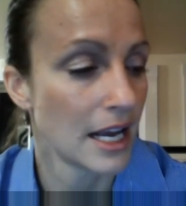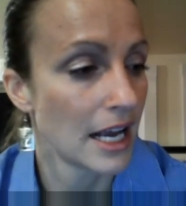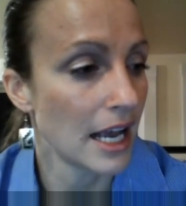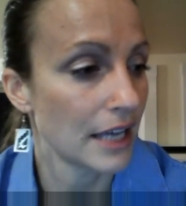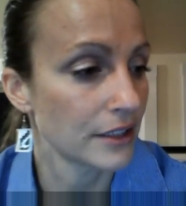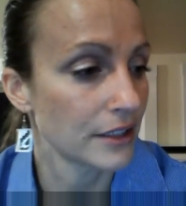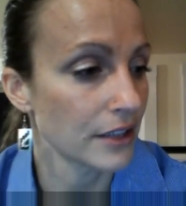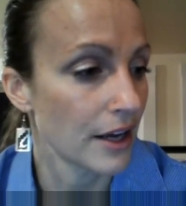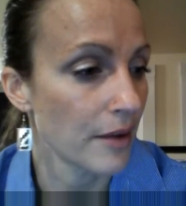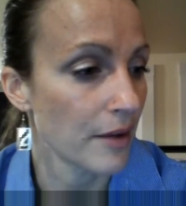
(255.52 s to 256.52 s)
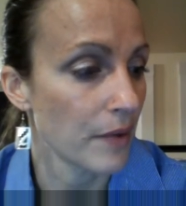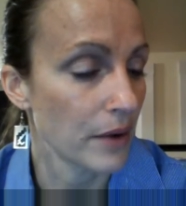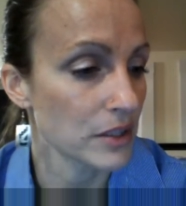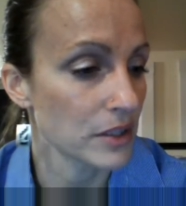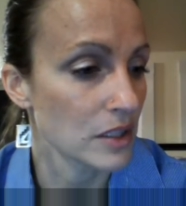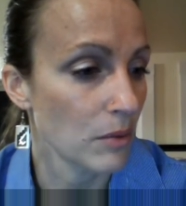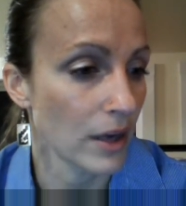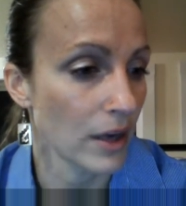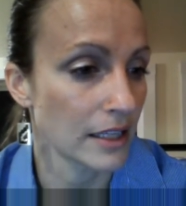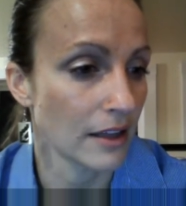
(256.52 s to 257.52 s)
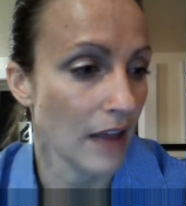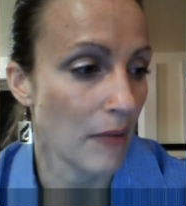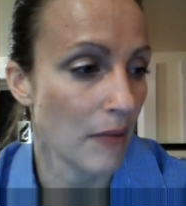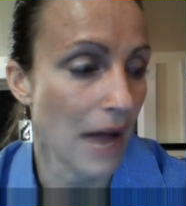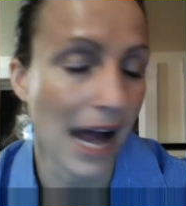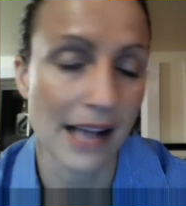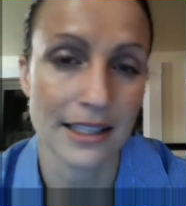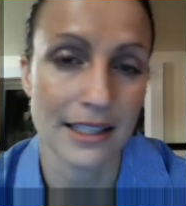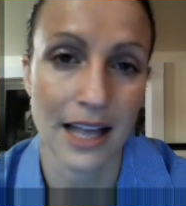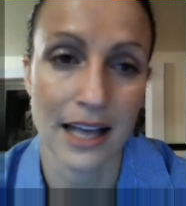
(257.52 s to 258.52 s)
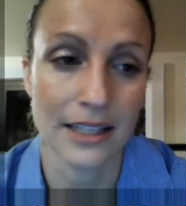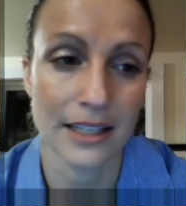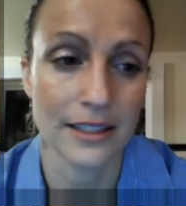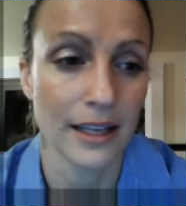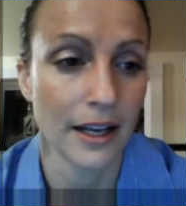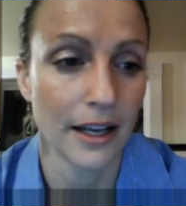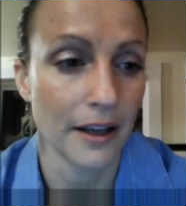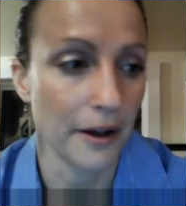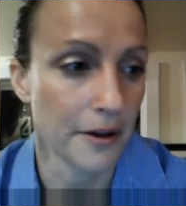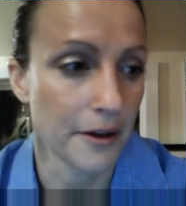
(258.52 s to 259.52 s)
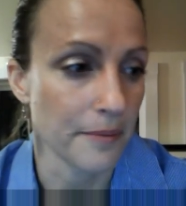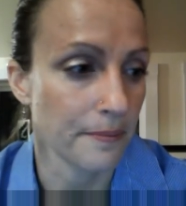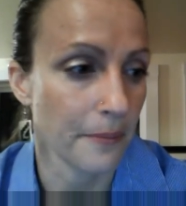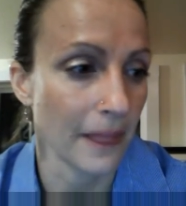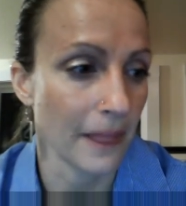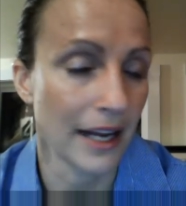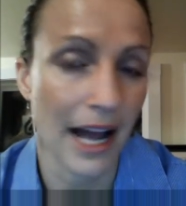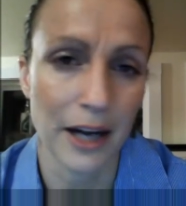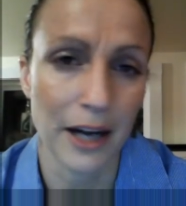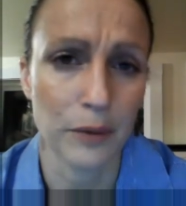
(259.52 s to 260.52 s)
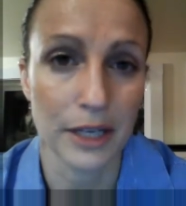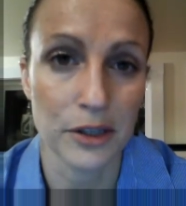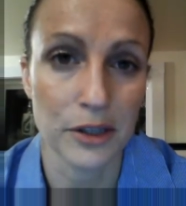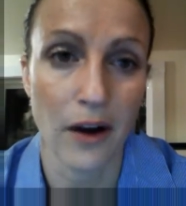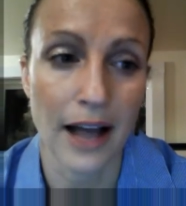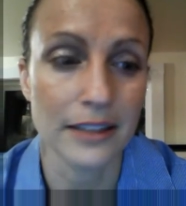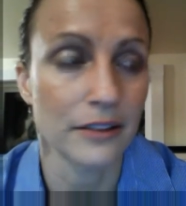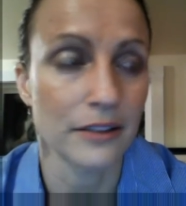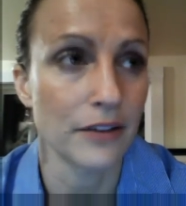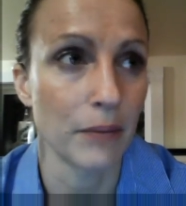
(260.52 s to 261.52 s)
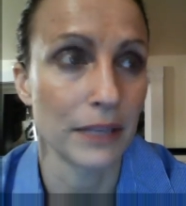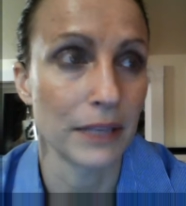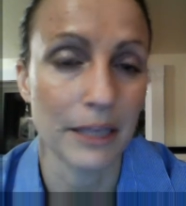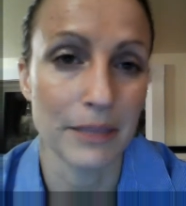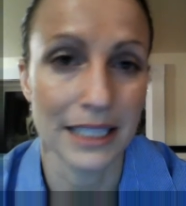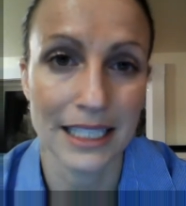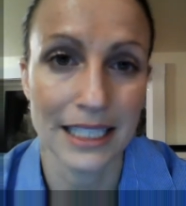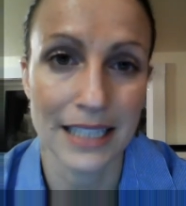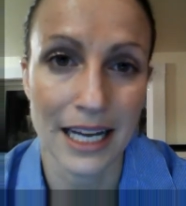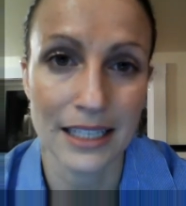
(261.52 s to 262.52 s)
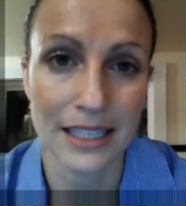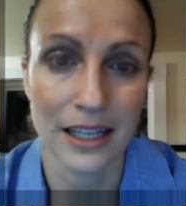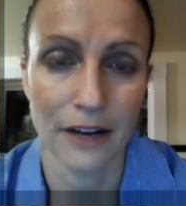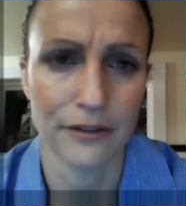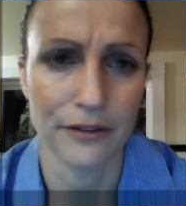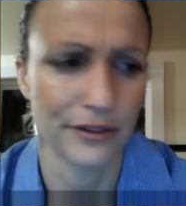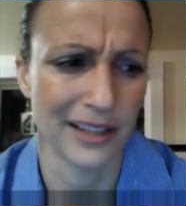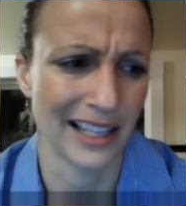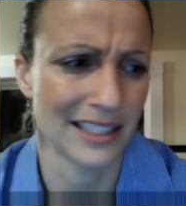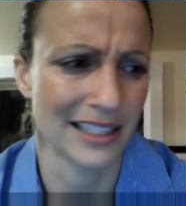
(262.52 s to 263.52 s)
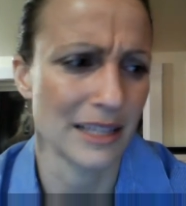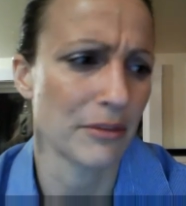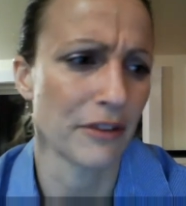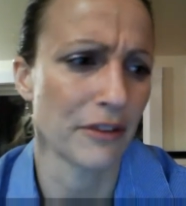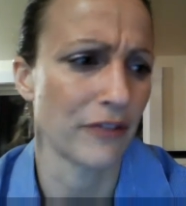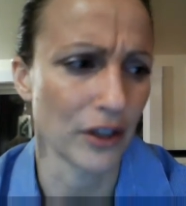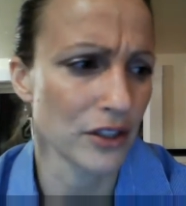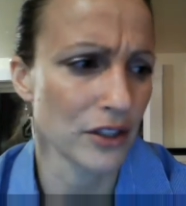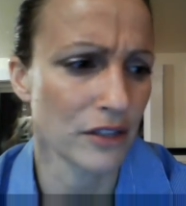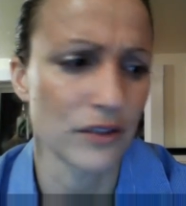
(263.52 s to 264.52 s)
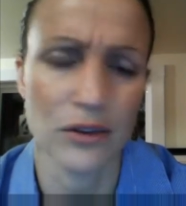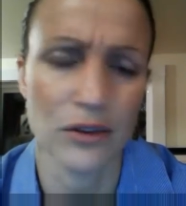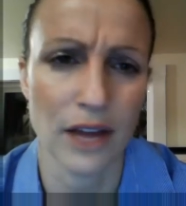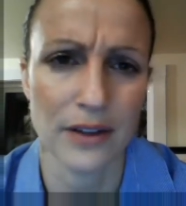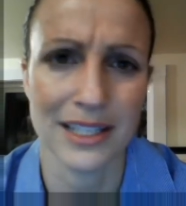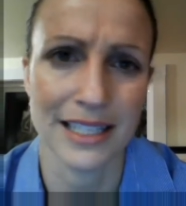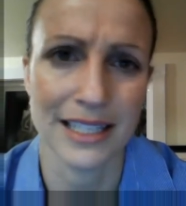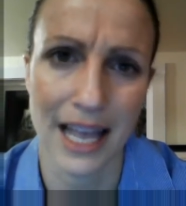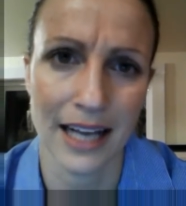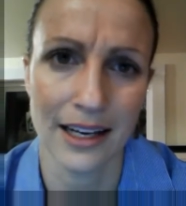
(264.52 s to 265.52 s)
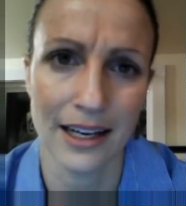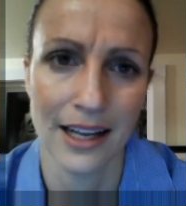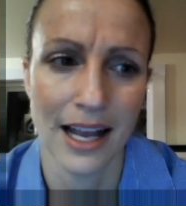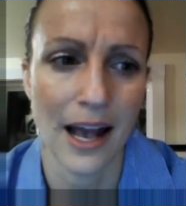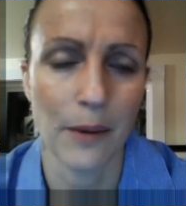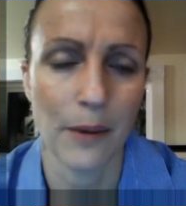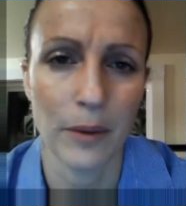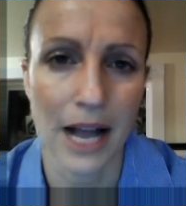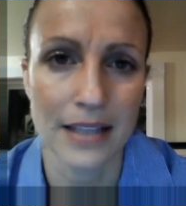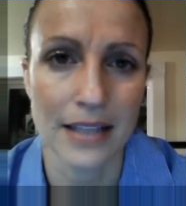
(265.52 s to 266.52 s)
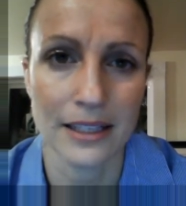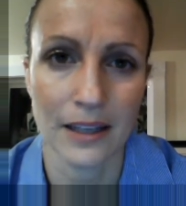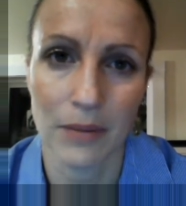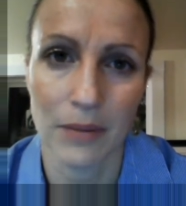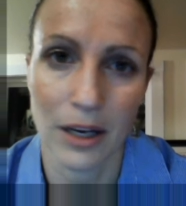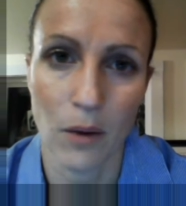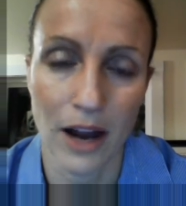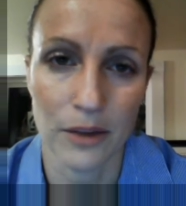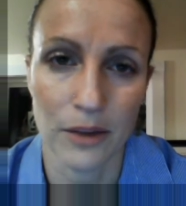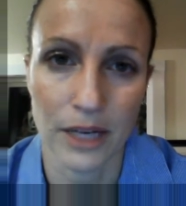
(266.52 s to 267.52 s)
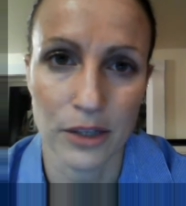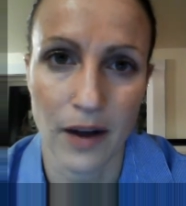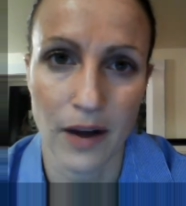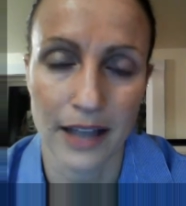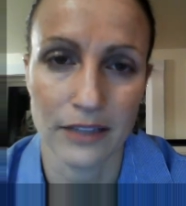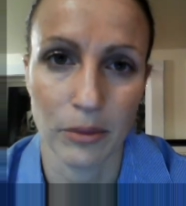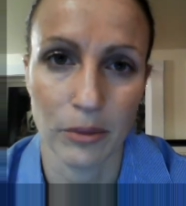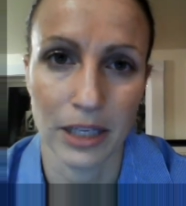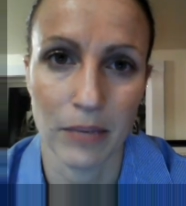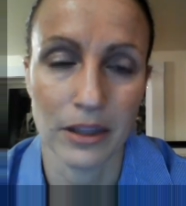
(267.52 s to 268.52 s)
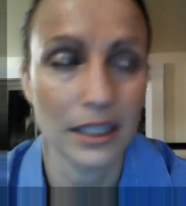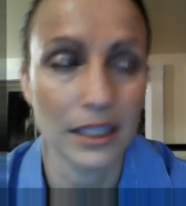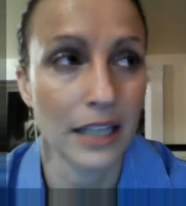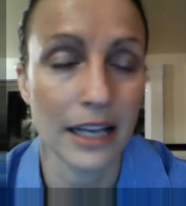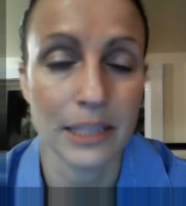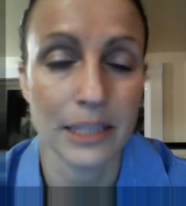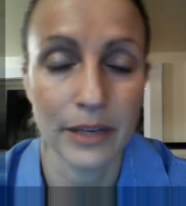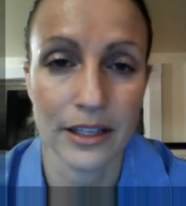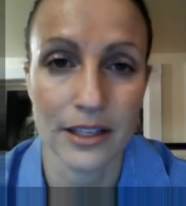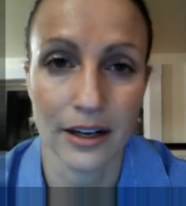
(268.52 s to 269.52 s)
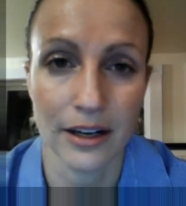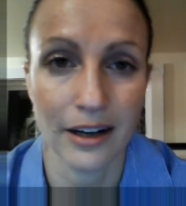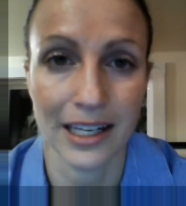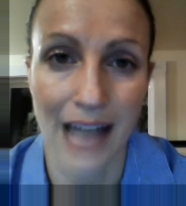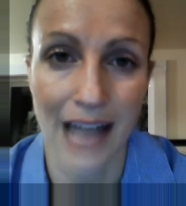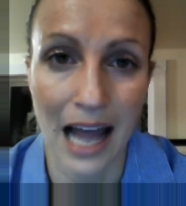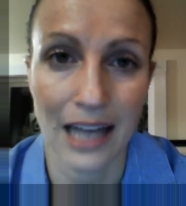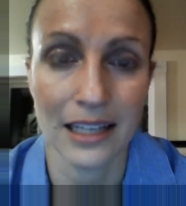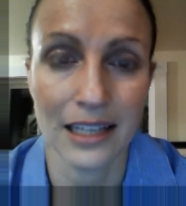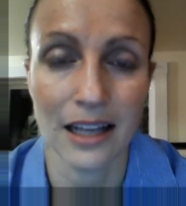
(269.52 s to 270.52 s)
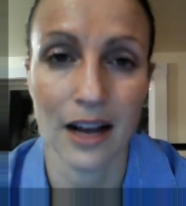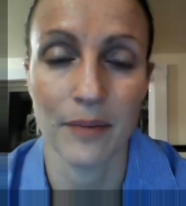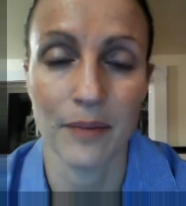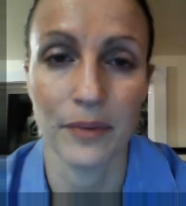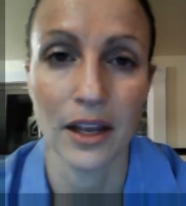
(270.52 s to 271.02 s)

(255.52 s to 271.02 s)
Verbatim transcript: And um, I was disappointed that that passed. And um, it had a retroactive applicability date of like December 1st of 2010. And when we asked in committee why the retroactive applicability date, it's because there are nine um,